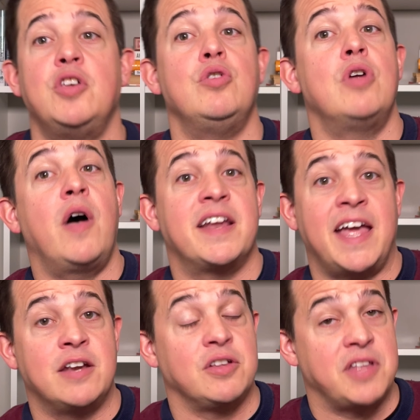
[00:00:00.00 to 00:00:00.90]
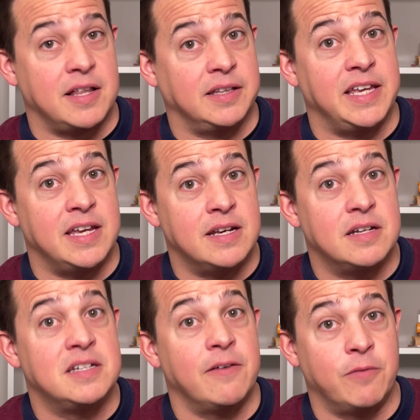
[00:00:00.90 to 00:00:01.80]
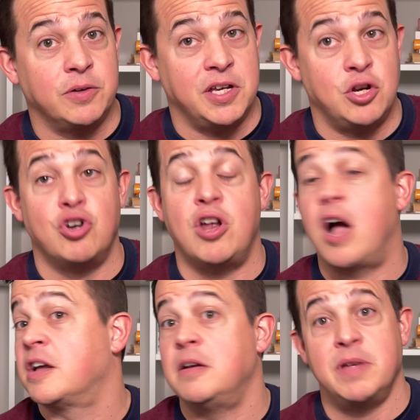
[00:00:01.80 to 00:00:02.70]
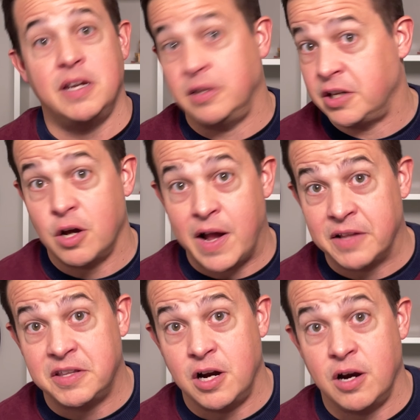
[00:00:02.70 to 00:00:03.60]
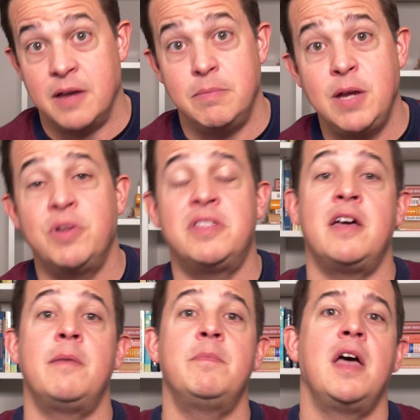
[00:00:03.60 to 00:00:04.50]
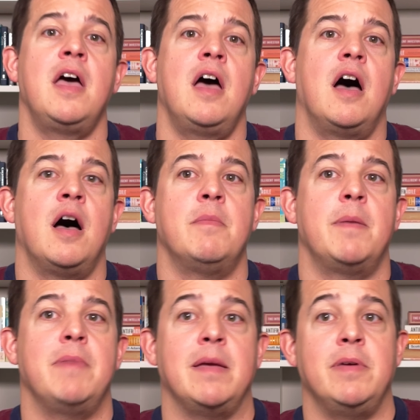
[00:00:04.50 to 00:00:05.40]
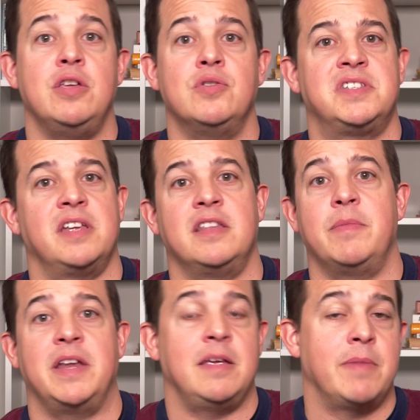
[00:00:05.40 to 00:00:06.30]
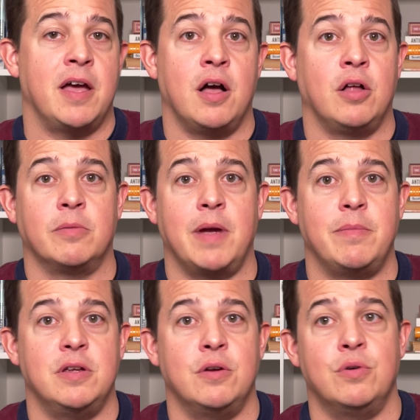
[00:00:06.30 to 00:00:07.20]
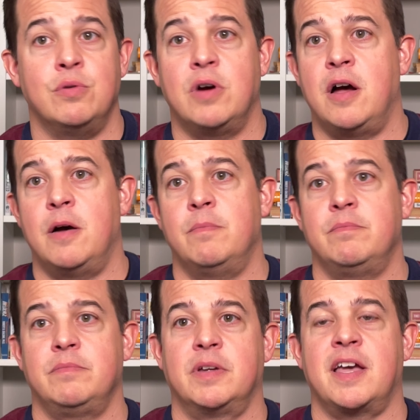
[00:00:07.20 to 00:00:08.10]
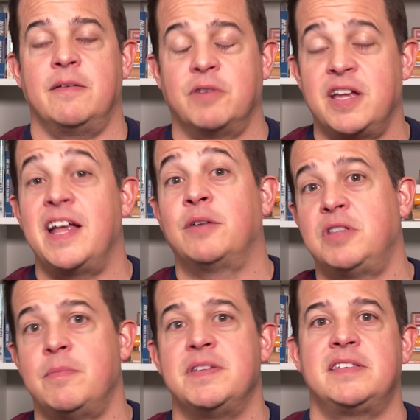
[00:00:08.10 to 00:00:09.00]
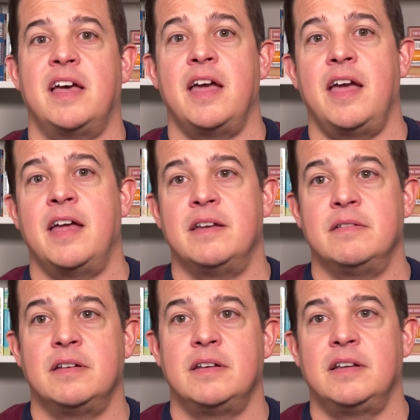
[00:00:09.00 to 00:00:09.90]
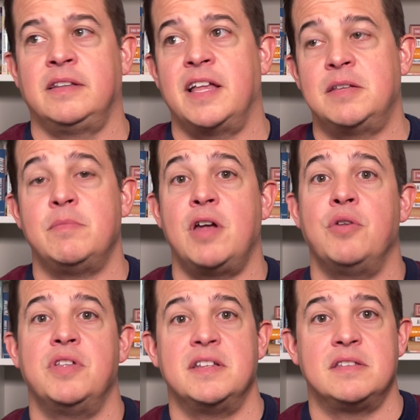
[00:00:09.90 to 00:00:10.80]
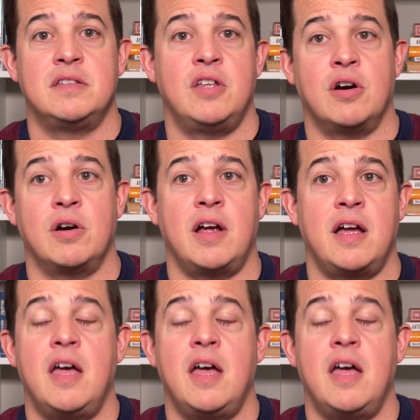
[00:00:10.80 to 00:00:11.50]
you know how to handle that lead differently. You're not going to immediately go out there and meet with them. Maybe you send them an email, or maybe you kind of connect with them and let them know that